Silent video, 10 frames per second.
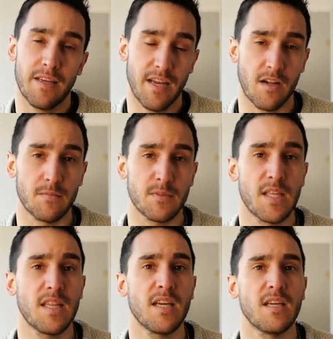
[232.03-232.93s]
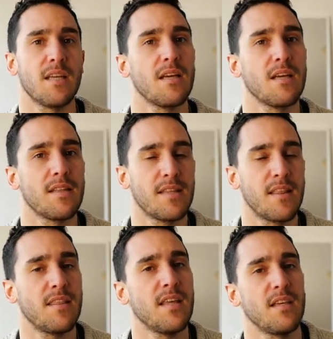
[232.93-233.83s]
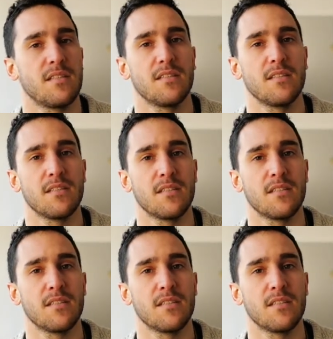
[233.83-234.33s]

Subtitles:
here comes the thing. The things